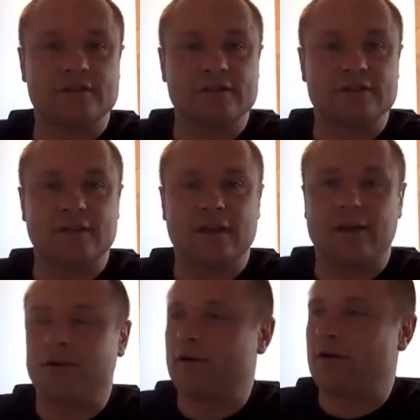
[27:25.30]
is
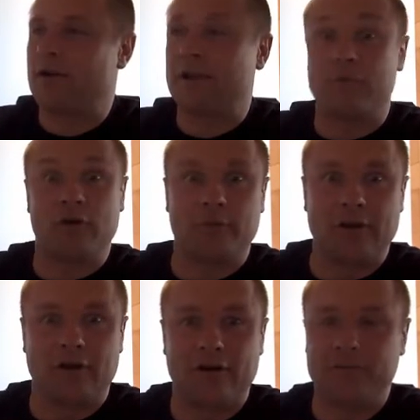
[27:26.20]
okay, it might not be
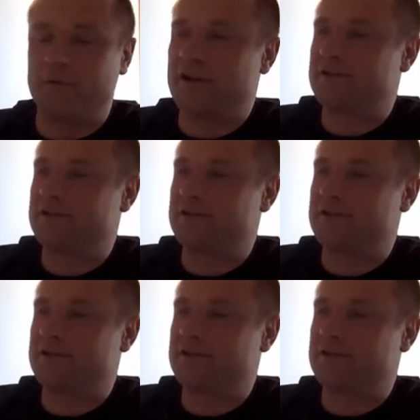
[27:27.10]
live but it's